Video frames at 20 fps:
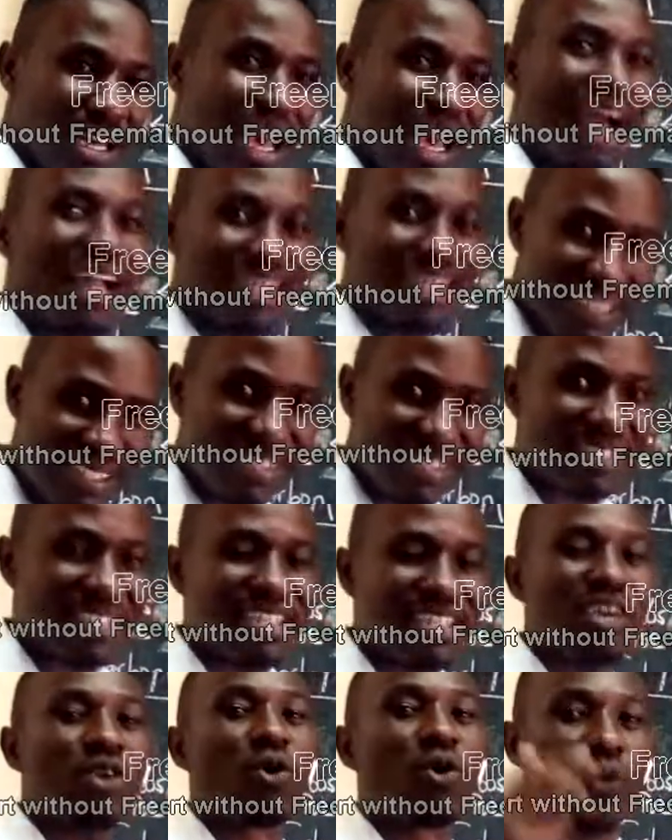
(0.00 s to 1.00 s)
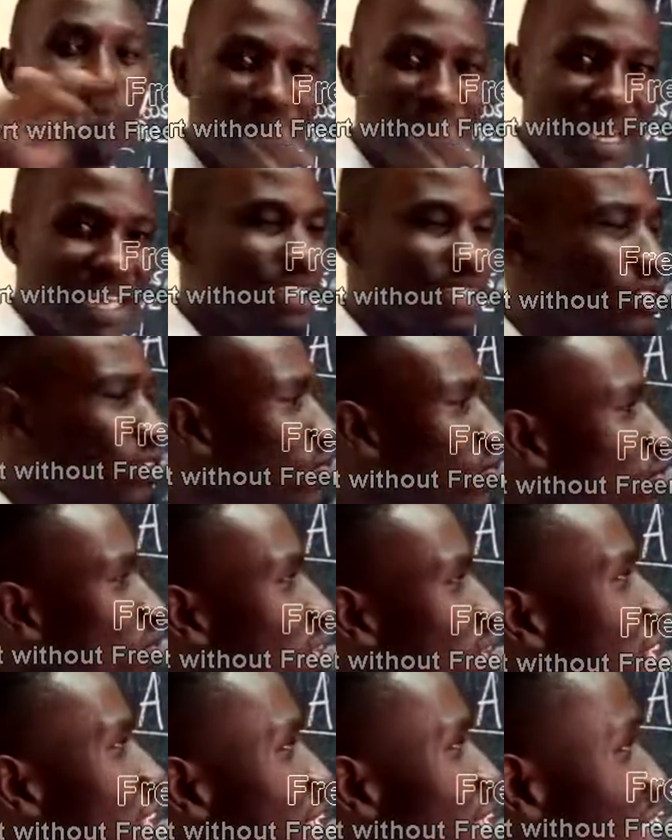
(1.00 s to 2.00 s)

at least compared to a